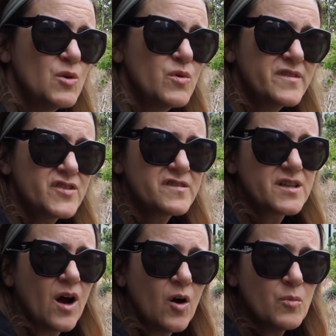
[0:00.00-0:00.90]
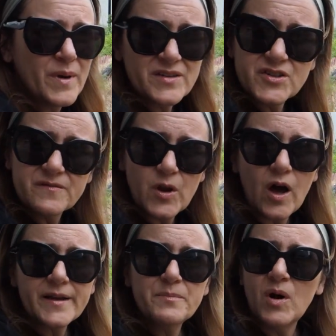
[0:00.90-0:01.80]
was just a whole bunch of
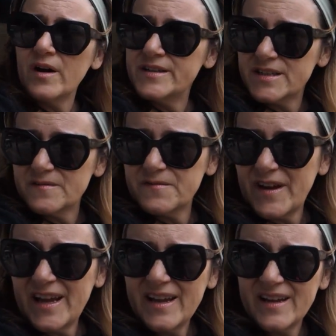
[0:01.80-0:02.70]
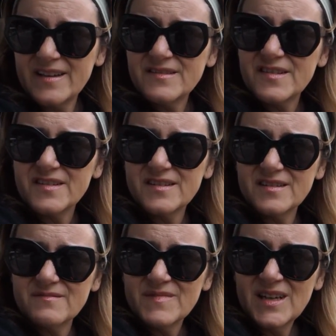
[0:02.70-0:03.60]
like-minded fans
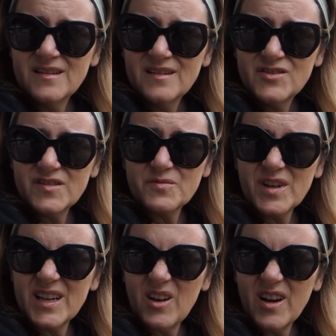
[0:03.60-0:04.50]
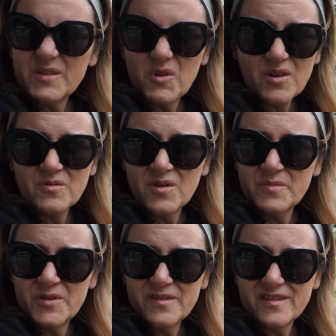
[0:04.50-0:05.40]
that just really liked rock and roll
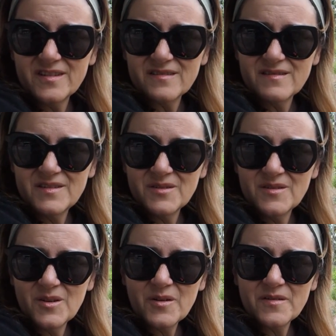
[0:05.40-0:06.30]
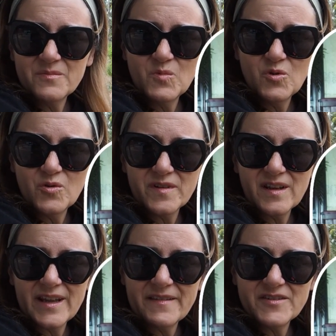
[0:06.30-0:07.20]
music. You know, a lot of them wore the
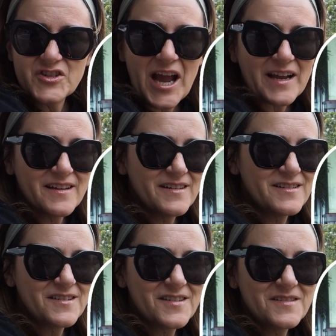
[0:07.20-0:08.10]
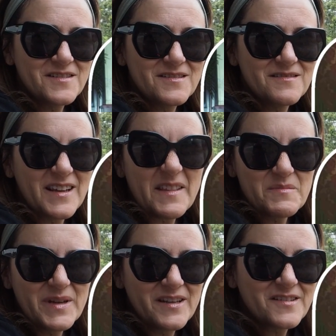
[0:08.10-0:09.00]
leather jackets and the leather
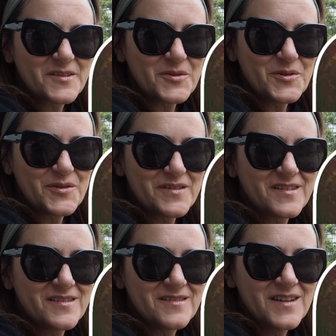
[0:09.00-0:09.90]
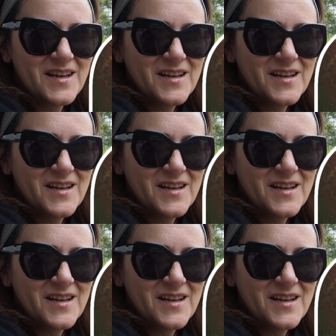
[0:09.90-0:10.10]
mini skirts and